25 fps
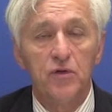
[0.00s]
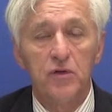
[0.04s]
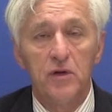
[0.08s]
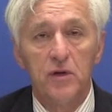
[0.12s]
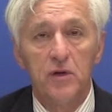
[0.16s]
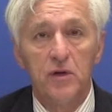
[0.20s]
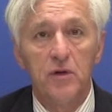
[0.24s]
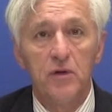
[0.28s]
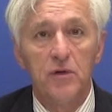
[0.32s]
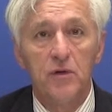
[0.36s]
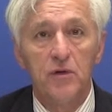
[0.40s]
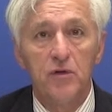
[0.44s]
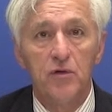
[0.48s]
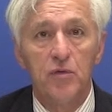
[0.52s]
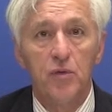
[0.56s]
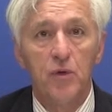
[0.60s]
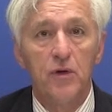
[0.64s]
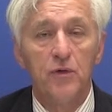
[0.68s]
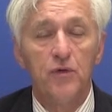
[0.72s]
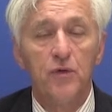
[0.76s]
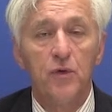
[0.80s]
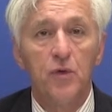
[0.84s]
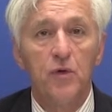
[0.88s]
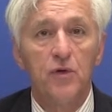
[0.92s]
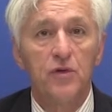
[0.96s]
Center
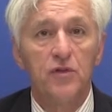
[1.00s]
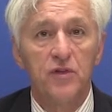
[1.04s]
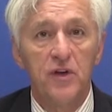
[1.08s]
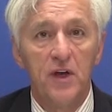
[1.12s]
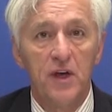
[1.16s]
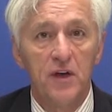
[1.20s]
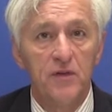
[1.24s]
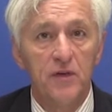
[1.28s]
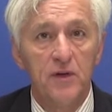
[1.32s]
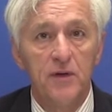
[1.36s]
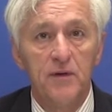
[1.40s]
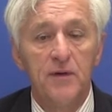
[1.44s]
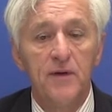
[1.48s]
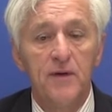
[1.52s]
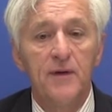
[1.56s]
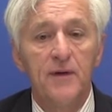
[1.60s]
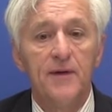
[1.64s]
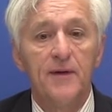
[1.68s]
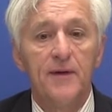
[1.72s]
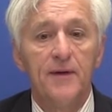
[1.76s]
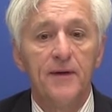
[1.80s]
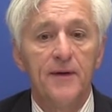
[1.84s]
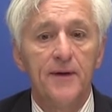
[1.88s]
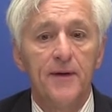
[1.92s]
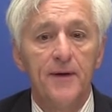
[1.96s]
24/7.
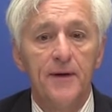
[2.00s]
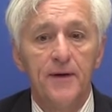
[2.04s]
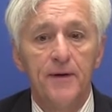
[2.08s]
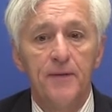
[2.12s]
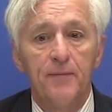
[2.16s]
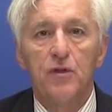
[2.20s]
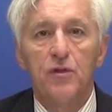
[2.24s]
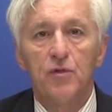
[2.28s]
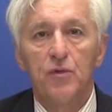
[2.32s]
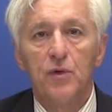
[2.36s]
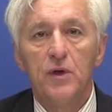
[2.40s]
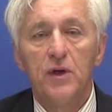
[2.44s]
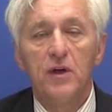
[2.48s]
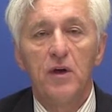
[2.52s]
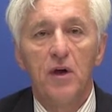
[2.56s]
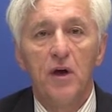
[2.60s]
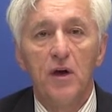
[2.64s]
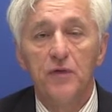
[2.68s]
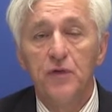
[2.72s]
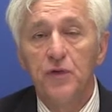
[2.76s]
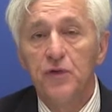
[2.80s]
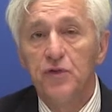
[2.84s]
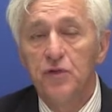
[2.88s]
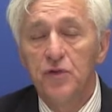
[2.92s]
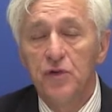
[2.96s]
3
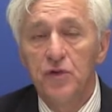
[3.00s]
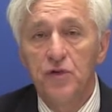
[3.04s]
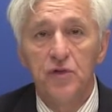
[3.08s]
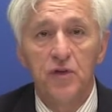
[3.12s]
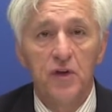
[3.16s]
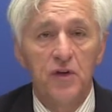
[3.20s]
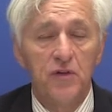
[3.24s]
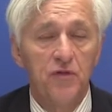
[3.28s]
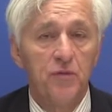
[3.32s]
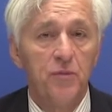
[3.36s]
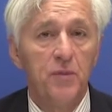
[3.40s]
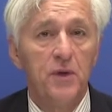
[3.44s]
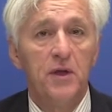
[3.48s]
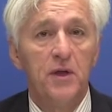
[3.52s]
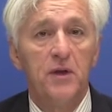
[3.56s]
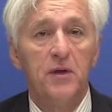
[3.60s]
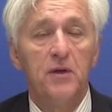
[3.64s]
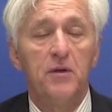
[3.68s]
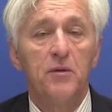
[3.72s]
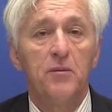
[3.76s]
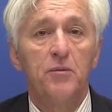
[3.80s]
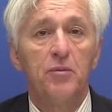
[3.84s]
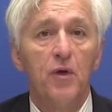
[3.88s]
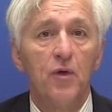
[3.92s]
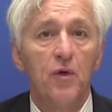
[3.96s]
officers have been
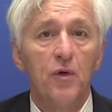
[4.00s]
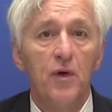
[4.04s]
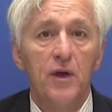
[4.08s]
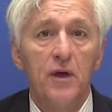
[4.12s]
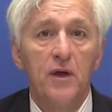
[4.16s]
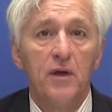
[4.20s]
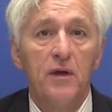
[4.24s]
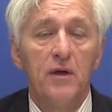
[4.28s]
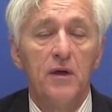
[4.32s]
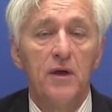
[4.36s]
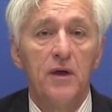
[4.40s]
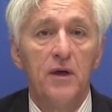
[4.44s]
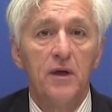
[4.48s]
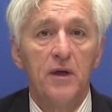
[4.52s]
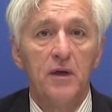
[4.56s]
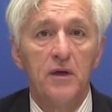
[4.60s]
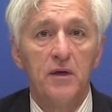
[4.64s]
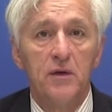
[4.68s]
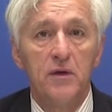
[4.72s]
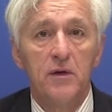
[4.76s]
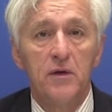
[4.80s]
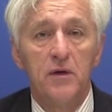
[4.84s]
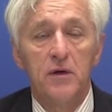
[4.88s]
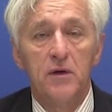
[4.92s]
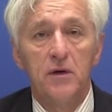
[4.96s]
employed,
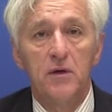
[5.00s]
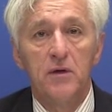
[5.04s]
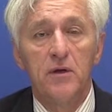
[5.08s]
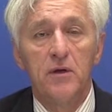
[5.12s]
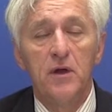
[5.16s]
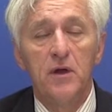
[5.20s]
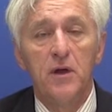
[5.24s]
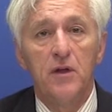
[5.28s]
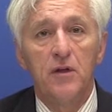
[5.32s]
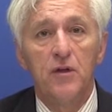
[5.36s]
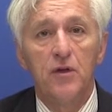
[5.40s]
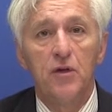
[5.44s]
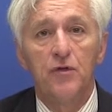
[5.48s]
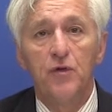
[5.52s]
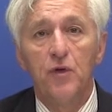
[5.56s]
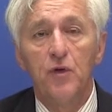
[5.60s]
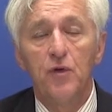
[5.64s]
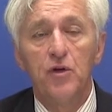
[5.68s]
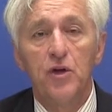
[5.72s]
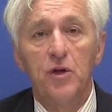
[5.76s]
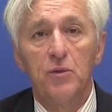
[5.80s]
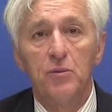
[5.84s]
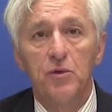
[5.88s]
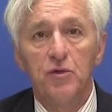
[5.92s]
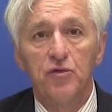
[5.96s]
and their
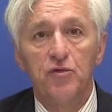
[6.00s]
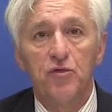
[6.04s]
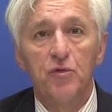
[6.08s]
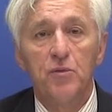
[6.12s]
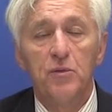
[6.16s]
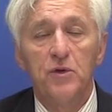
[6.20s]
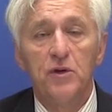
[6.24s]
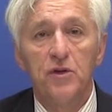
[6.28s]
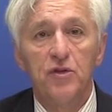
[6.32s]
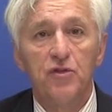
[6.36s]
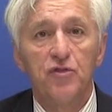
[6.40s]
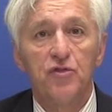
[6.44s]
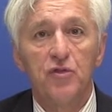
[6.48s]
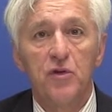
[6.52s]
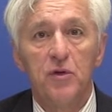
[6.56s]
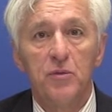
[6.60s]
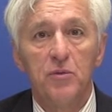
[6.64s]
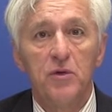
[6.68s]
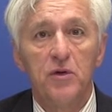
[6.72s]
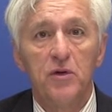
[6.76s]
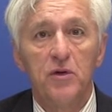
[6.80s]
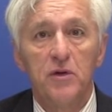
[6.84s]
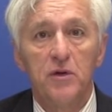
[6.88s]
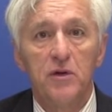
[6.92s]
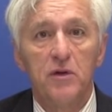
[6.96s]
phone numbers will be
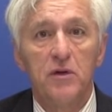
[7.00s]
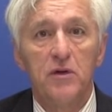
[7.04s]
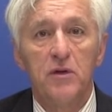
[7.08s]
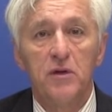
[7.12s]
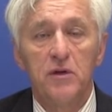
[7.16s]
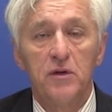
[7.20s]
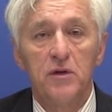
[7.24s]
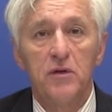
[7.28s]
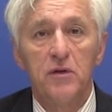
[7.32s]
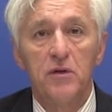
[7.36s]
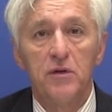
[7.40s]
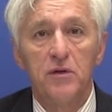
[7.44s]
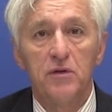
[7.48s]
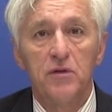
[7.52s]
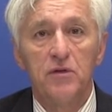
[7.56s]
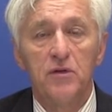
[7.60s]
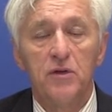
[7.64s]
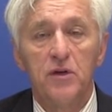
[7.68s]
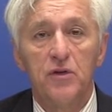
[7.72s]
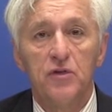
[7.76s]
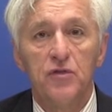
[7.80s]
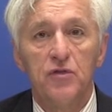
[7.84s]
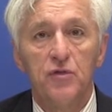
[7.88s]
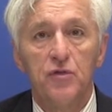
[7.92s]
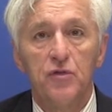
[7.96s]
distributed
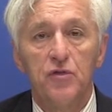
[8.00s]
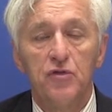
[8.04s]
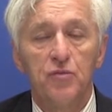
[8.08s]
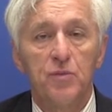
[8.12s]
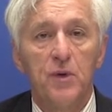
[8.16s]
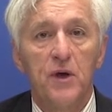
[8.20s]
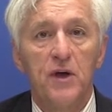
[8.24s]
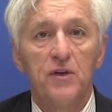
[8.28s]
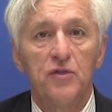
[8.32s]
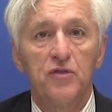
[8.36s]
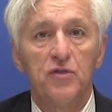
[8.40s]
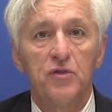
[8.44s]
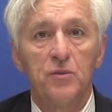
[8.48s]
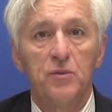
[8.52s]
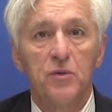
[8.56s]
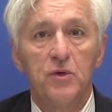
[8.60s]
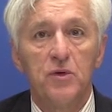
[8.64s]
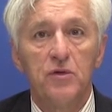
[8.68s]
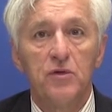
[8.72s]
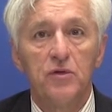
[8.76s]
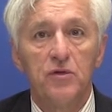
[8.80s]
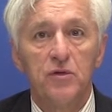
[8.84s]
as soon as possible.